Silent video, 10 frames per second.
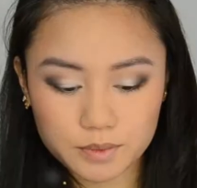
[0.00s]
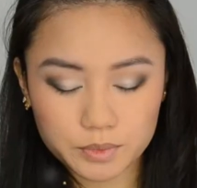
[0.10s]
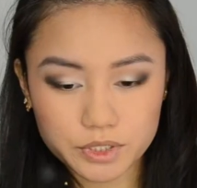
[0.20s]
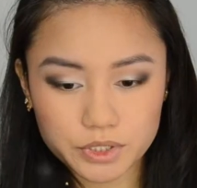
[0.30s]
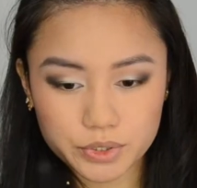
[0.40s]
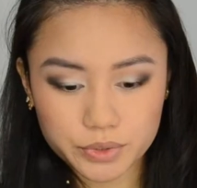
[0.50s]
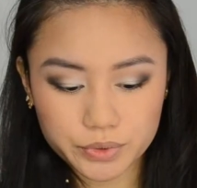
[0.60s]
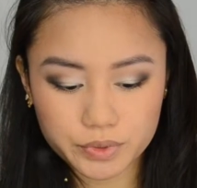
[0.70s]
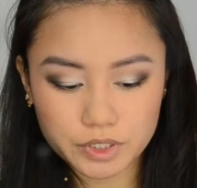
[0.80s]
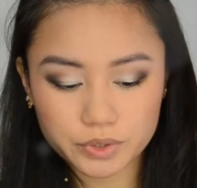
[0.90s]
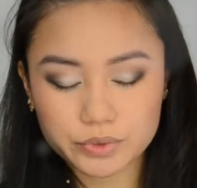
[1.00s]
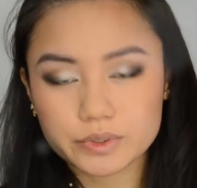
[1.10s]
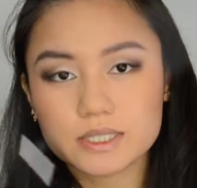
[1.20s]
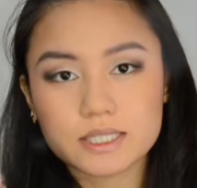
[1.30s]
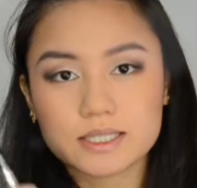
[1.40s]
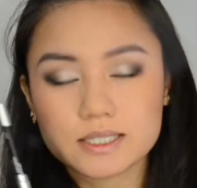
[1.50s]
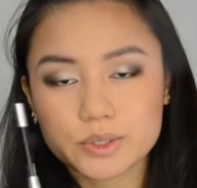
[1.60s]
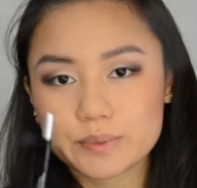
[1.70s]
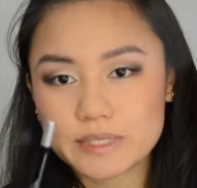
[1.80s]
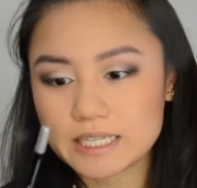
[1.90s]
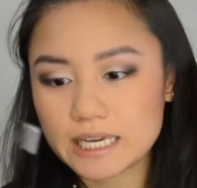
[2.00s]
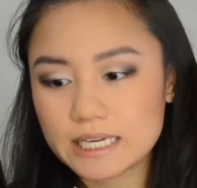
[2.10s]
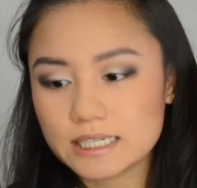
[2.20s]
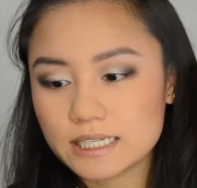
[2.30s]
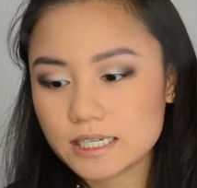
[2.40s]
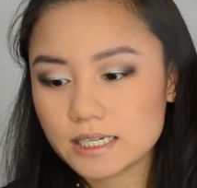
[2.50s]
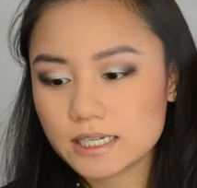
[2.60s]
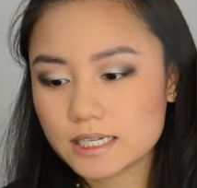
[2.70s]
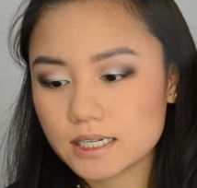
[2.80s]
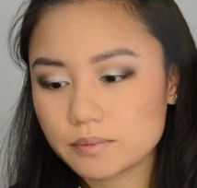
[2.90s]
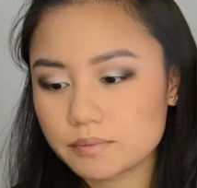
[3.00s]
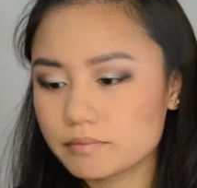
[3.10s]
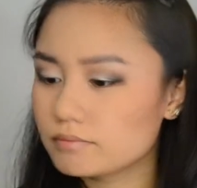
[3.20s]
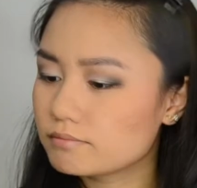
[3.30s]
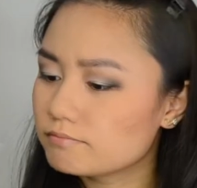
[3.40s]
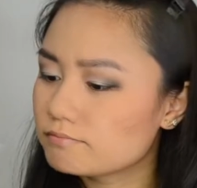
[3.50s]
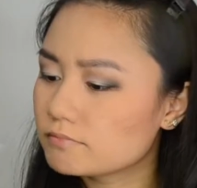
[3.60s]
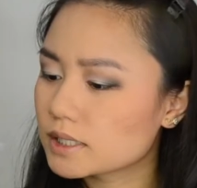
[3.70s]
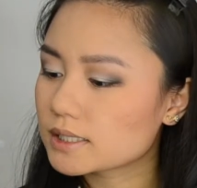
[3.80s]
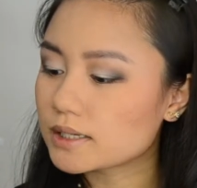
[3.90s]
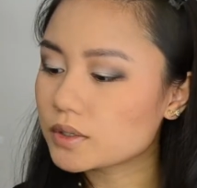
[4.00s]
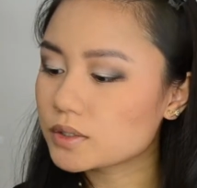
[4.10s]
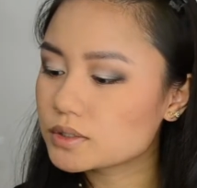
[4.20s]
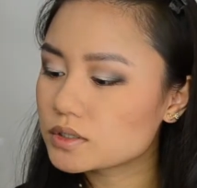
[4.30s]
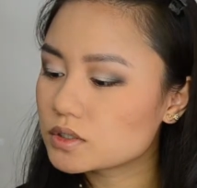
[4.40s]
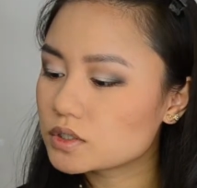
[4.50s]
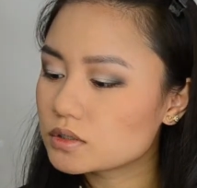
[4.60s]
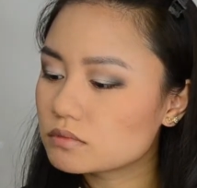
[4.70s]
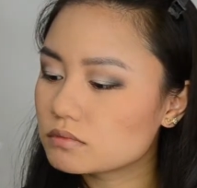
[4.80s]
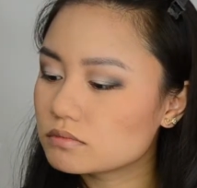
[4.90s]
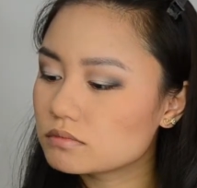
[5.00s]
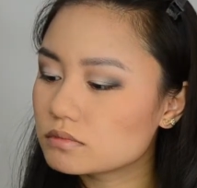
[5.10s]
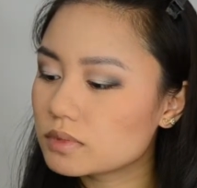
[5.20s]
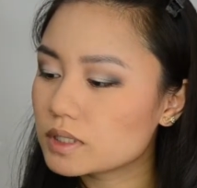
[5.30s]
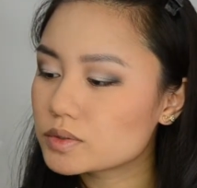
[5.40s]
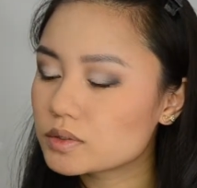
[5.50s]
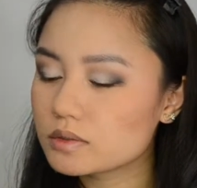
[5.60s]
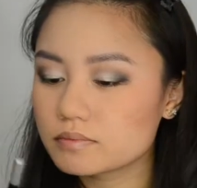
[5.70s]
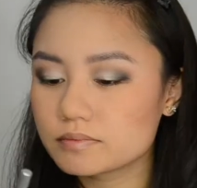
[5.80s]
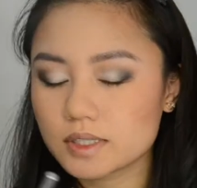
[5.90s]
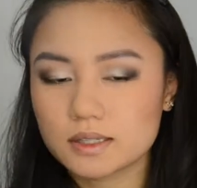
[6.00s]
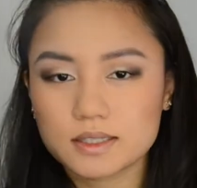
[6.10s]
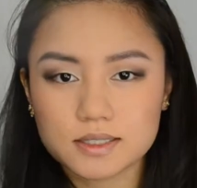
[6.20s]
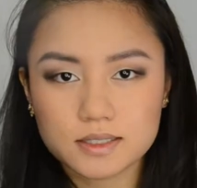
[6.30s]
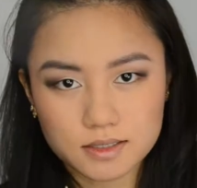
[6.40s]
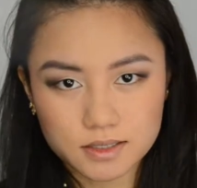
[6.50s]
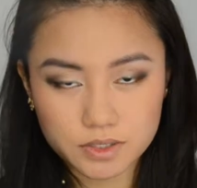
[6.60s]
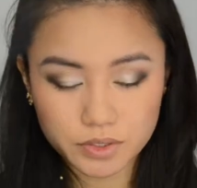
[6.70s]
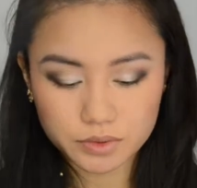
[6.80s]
going to use this Urban Decay Glide On pencil, and this is in 0,